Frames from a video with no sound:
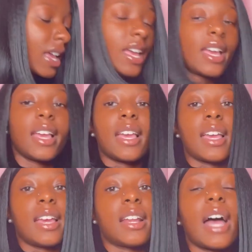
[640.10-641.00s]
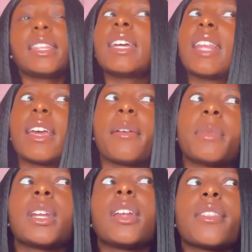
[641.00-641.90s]
And I think they came
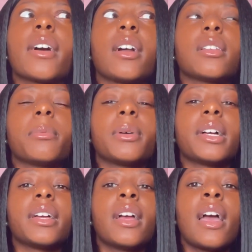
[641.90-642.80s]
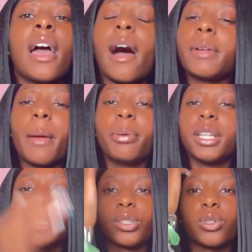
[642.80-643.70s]
in another color, but I'm not
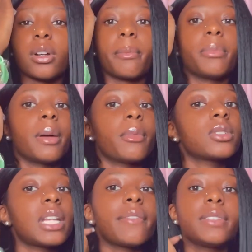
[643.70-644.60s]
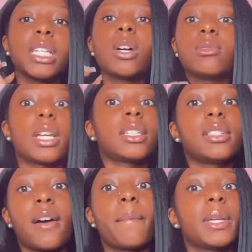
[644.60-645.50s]
pretty sure. But most definitely go check
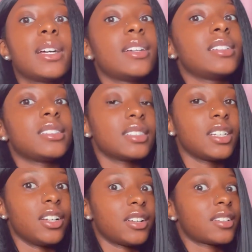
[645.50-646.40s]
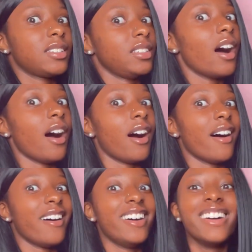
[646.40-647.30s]
these out because,
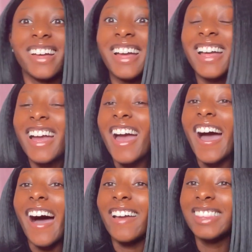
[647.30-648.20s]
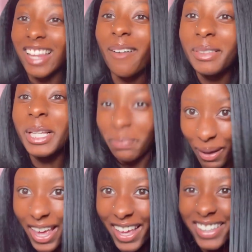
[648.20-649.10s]
y'all, I love these
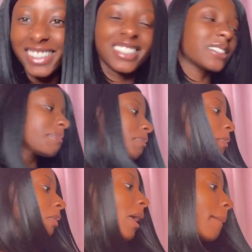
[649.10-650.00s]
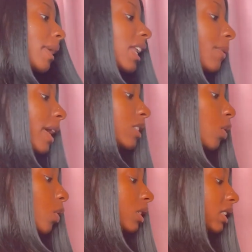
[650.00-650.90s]
pants. But anyways,
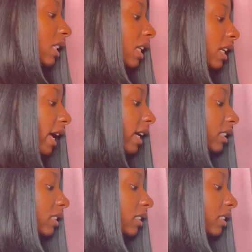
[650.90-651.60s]
on to the next.